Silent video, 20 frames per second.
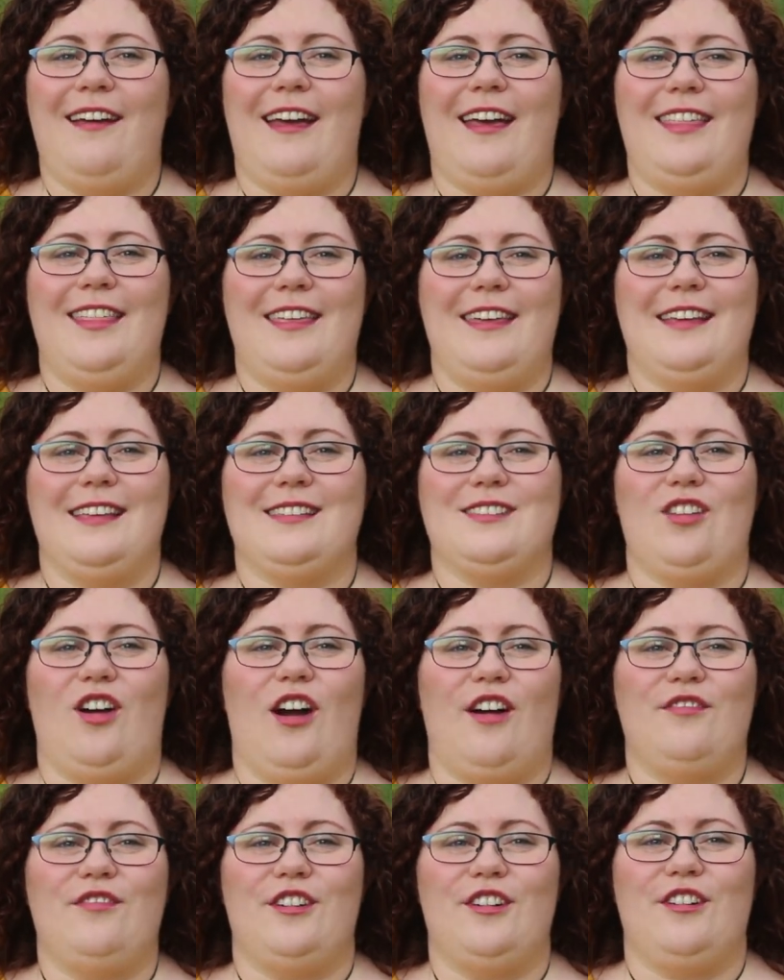I think it's
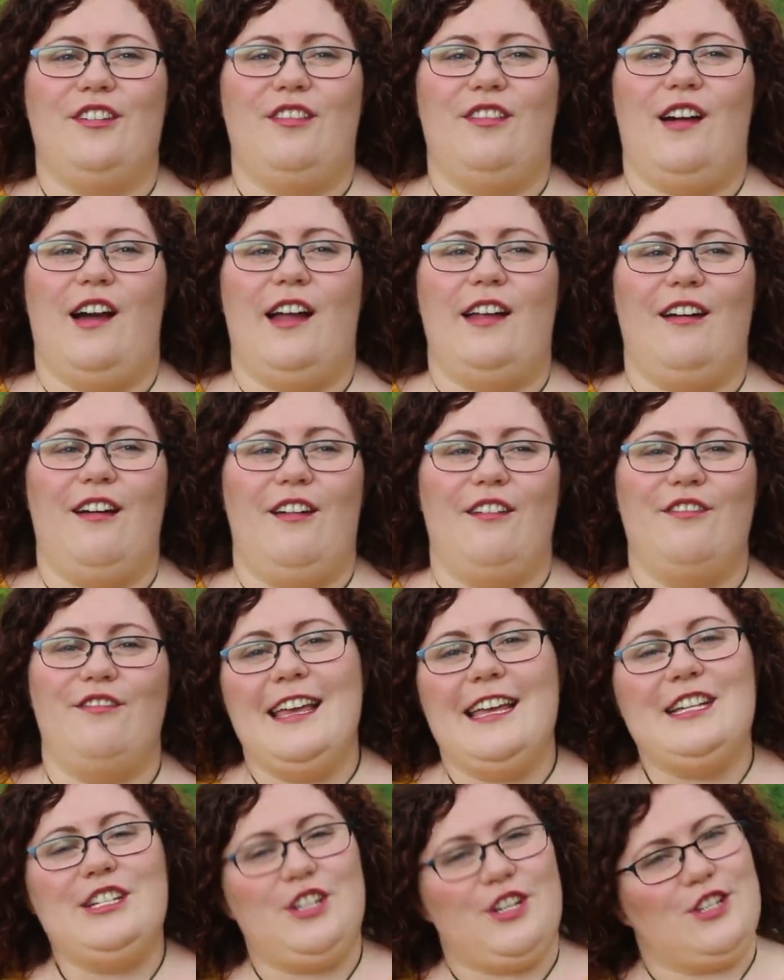offered a lot of
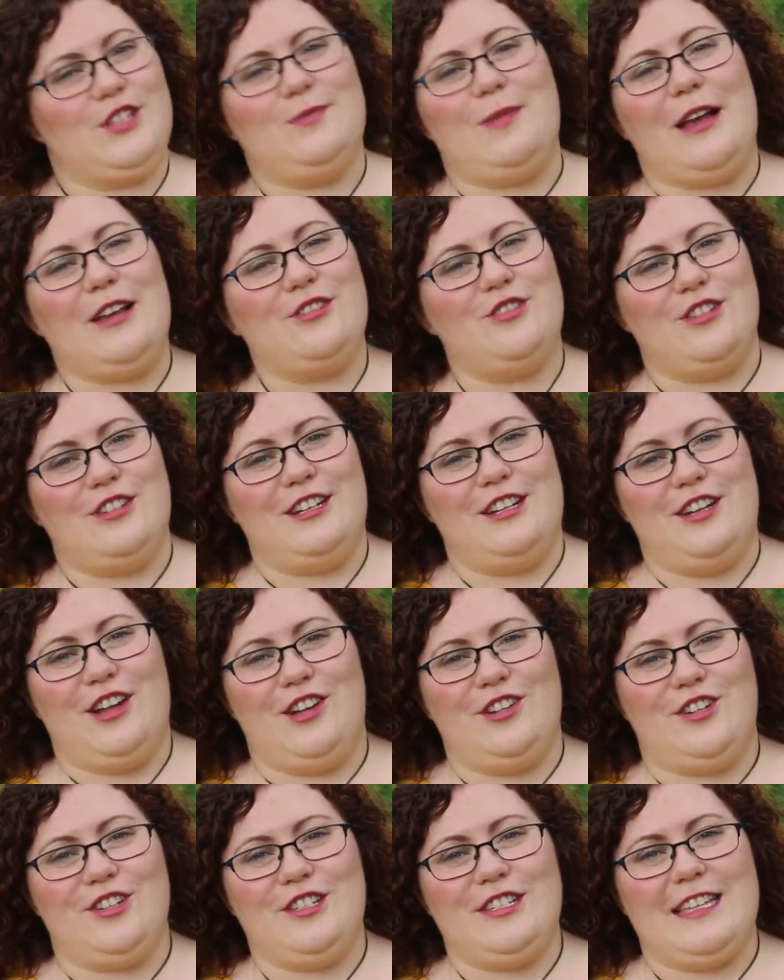introspection and
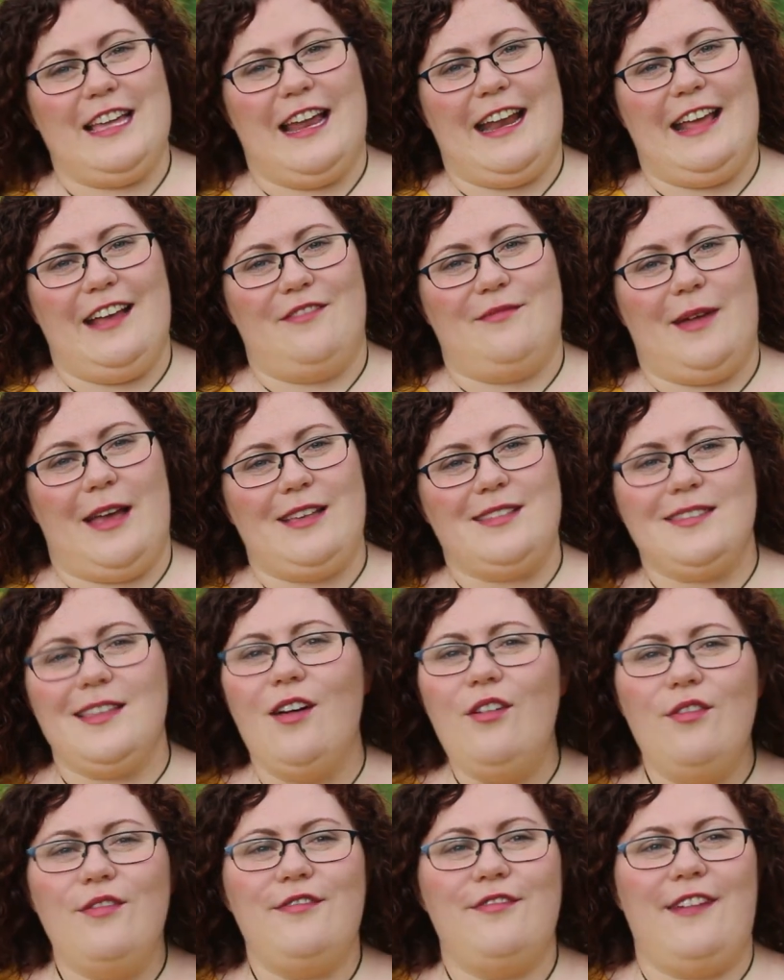understanding of
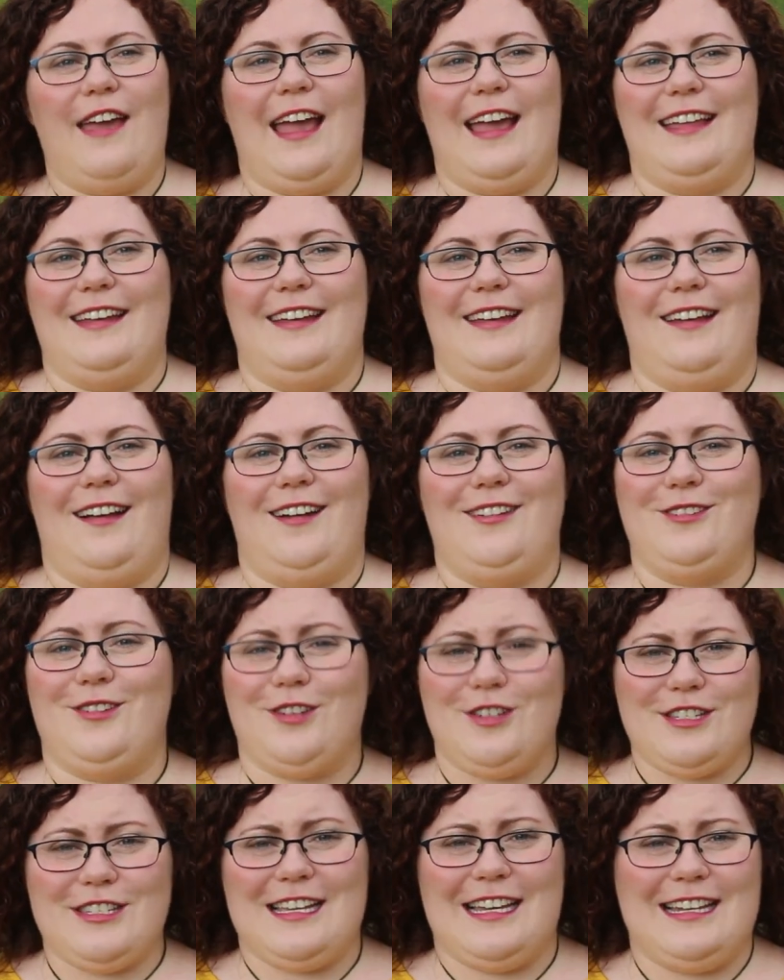myself and
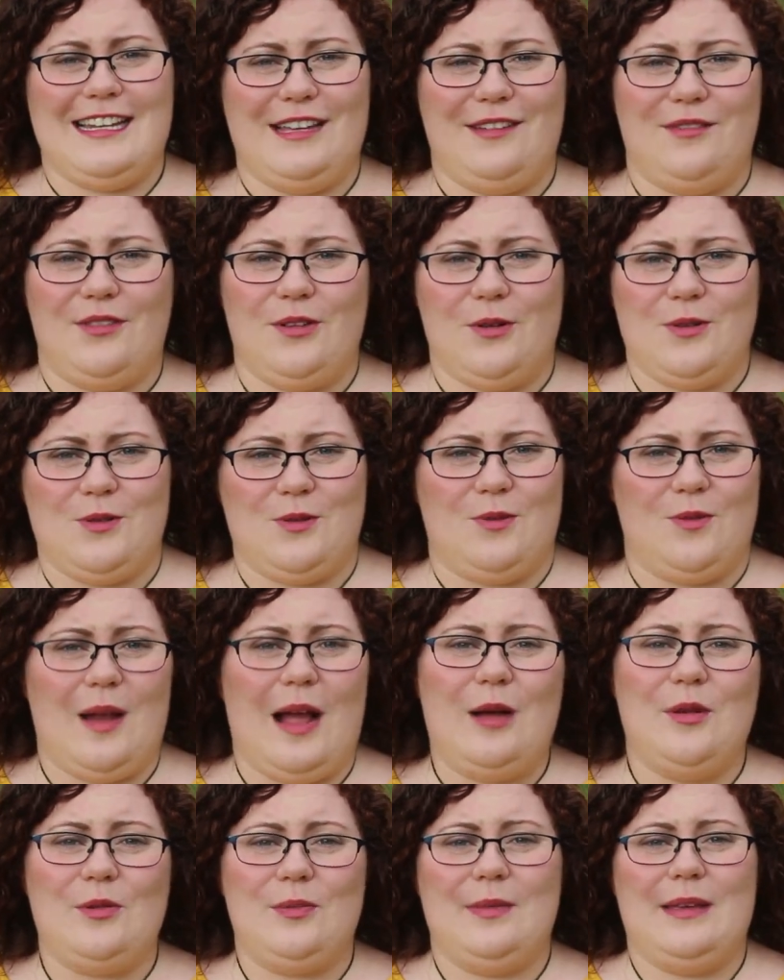understanding of those
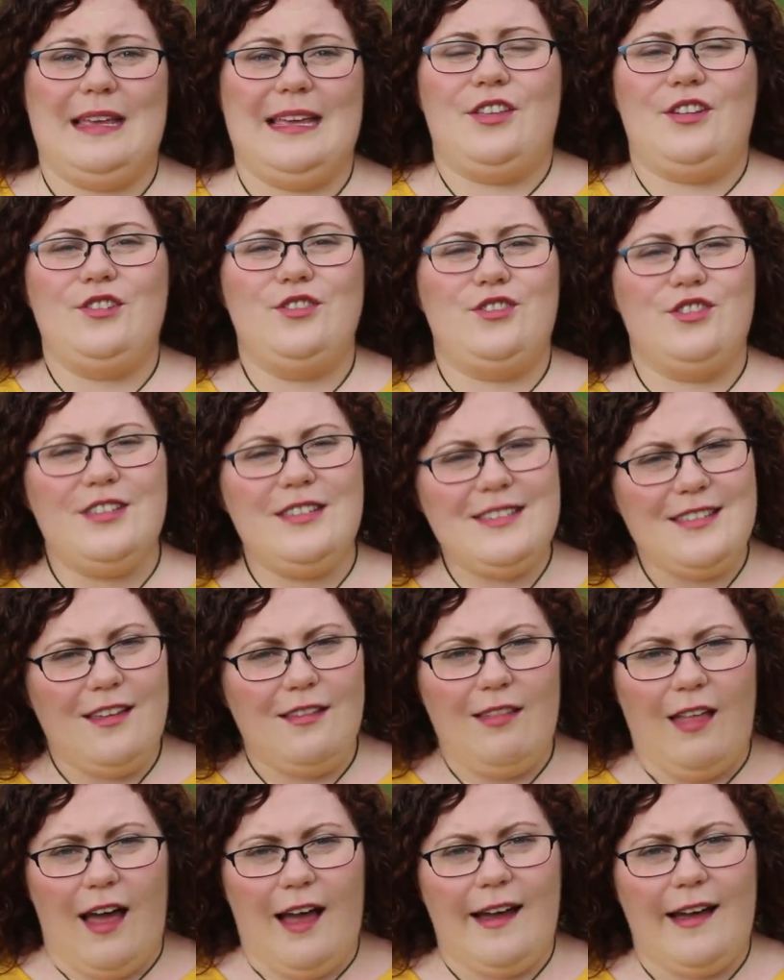around me. There's just a
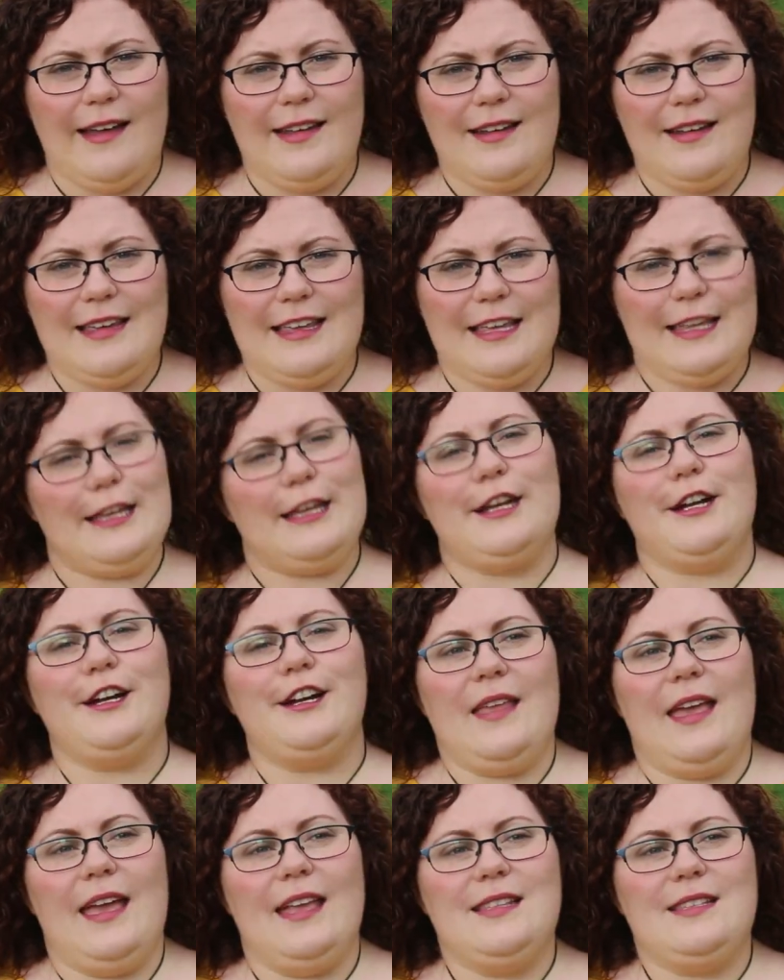lot
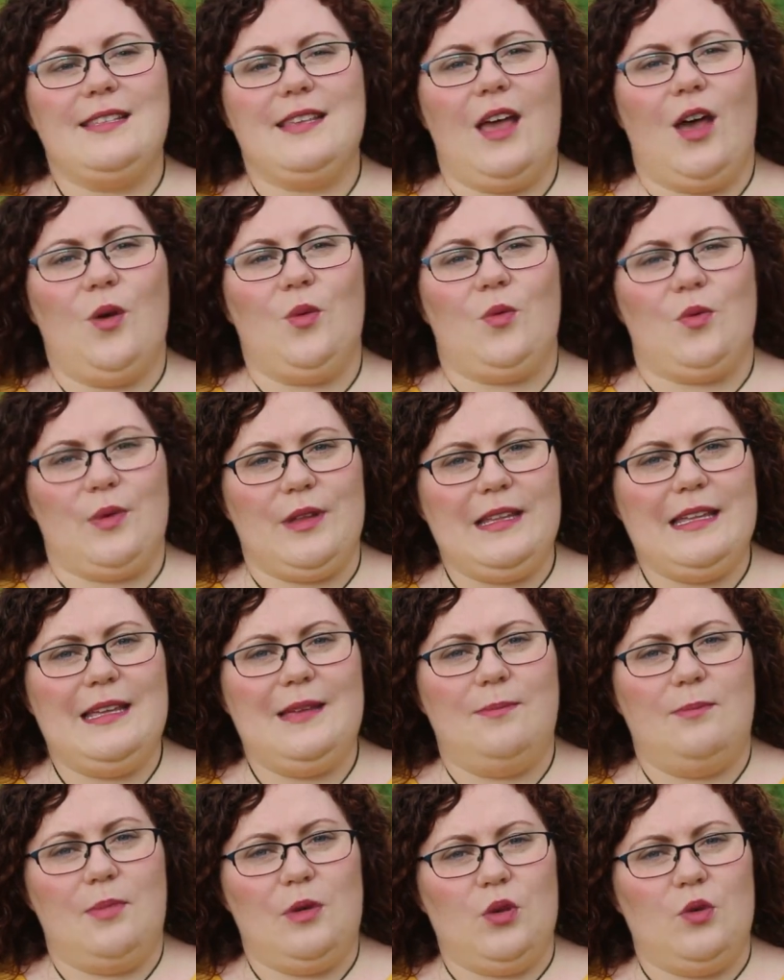here. It's a
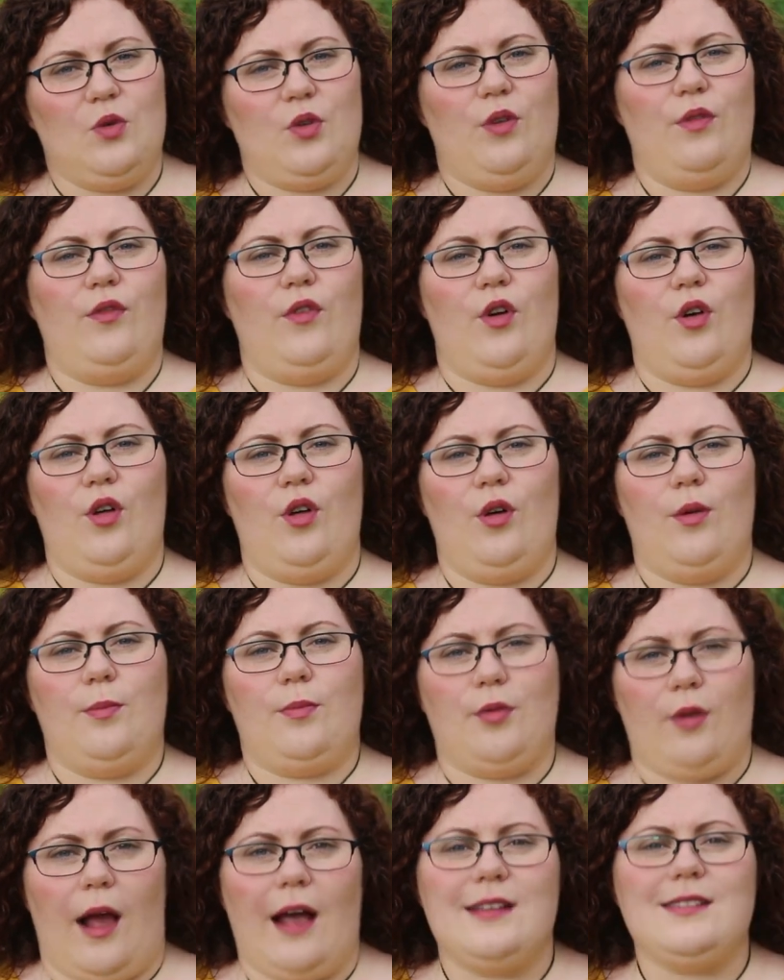really beautiful
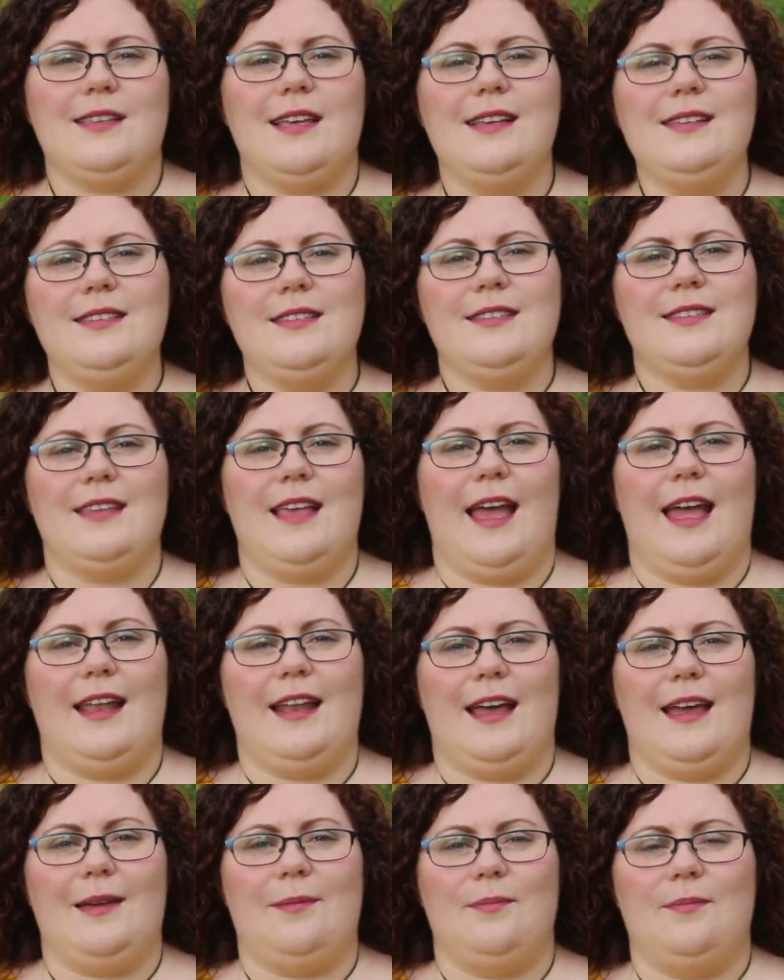process,
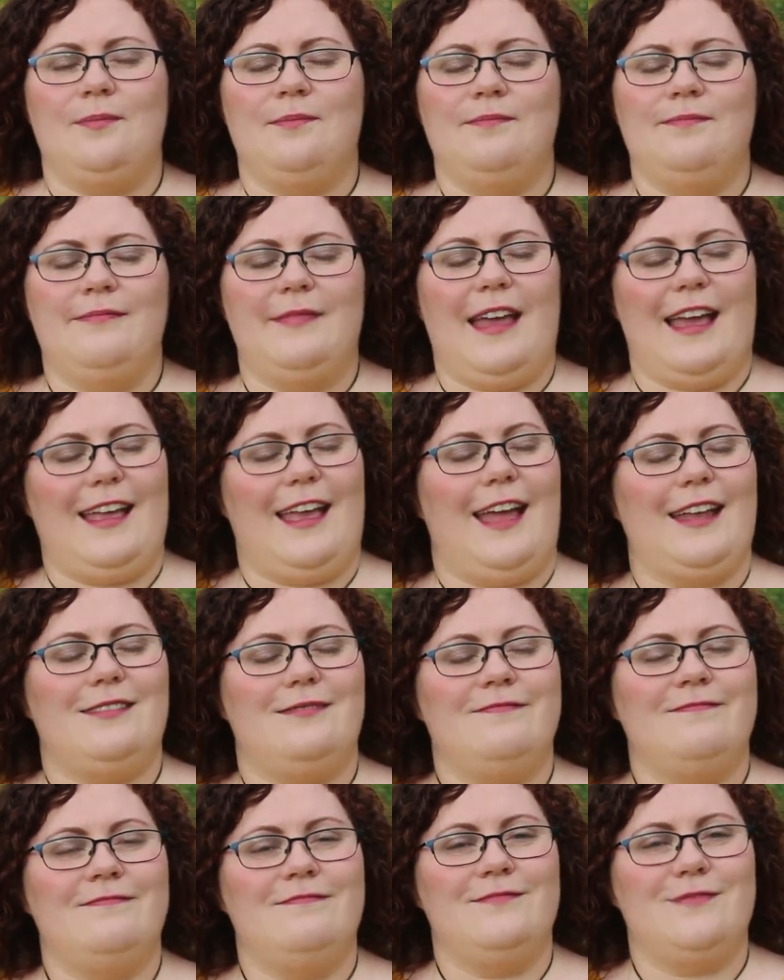and I'm, again,
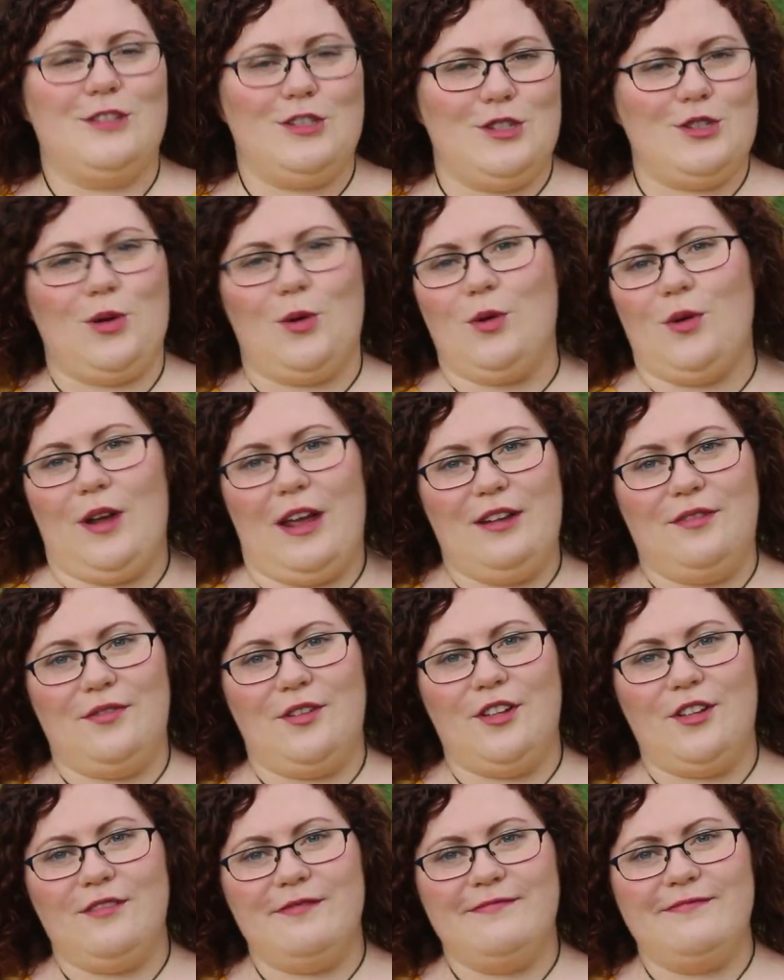so
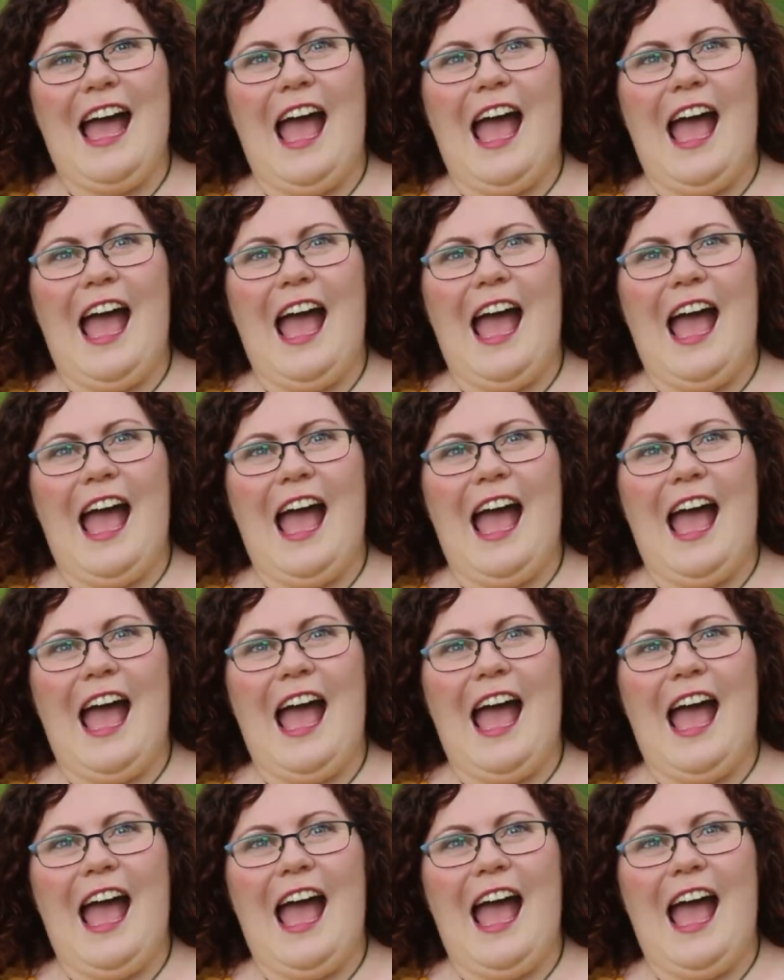grateful.